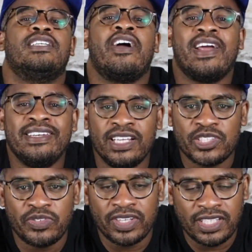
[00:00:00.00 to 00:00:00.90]
all right, Knicks
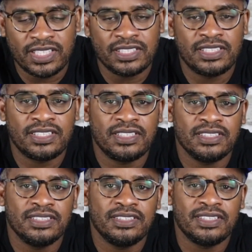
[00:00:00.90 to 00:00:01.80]
fans.
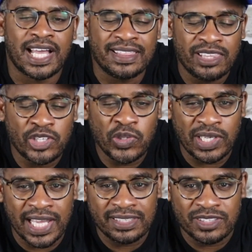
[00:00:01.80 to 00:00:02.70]
I think you'll
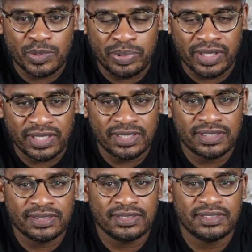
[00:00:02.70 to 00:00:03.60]
like this pick.
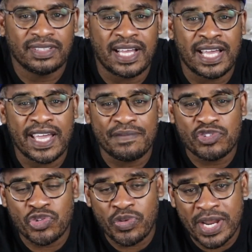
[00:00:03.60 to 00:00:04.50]
I have
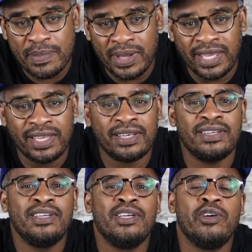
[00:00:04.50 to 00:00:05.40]
Tre Mann
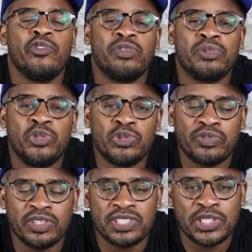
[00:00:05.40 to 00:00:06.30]
from the
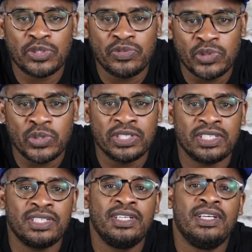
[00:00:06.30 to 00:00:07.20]
University of
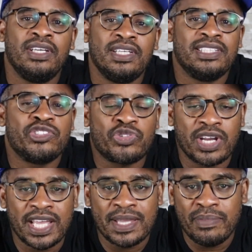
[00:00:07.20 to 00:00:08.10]
Florida.
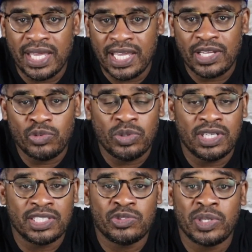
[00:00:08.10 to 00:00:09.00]
Tre Mann
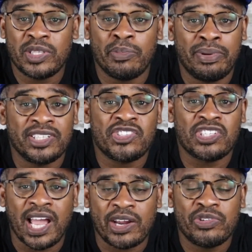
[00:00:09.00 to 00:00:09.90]
was one of the best
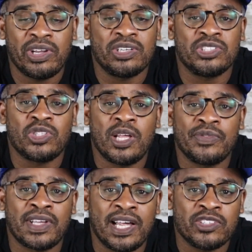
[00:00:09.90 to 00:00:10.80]
shot creators in all
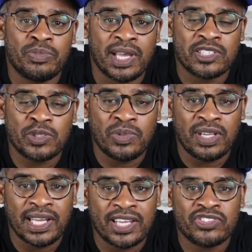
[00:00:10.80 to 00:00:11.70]
of college basketball
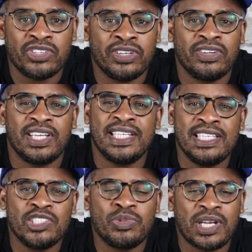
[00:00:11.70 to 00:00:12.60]
last year, and
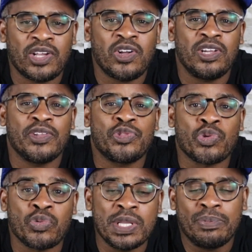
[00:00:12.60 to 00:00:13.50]
he's what I call a
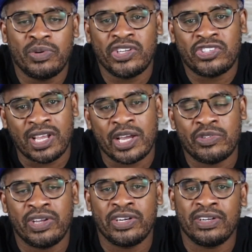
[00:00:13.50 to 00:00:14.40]
three-point shot
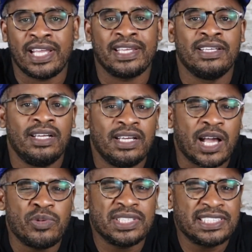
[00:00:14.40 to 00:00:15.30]
creator. Like,
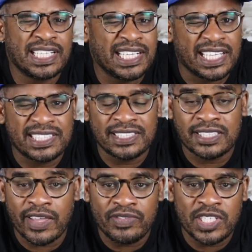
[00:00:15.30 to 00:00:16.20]
I want to say like
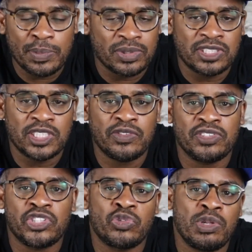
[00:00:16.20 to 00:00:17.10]
70% of
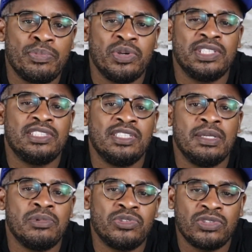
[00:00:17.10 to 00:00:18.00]
his three-point
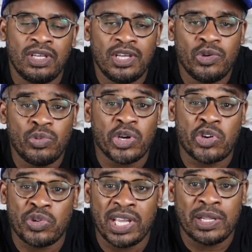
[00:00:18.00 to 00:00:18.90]
attempts were
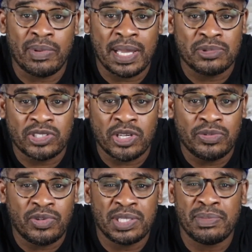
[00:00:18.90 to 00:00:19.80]
created by
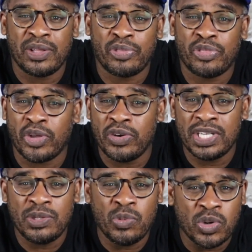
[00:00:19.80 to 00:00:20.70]
himself. Only about
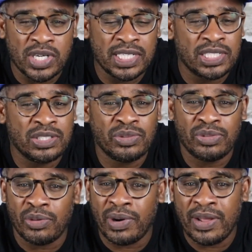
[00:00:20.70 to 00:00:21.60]
31
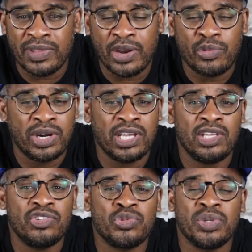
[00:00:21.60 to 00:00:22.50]
around that
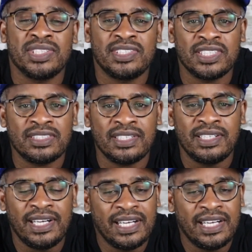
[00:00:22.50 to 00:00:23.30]
range were assisted.